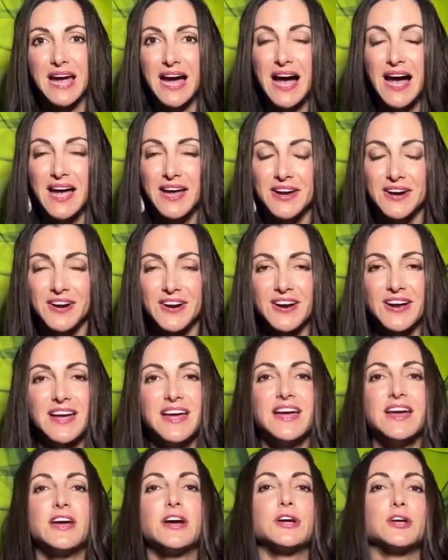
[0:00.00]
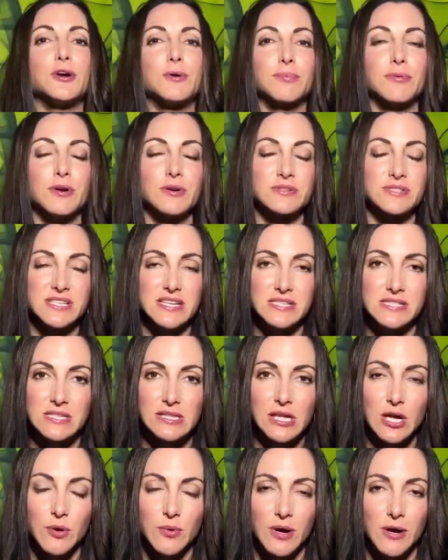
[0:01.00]
higher, your proceeds
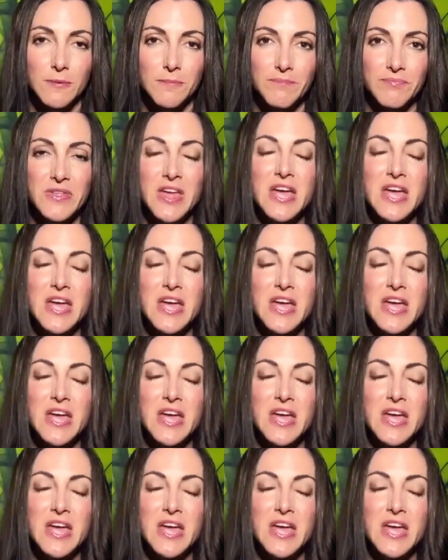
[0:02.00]
lower.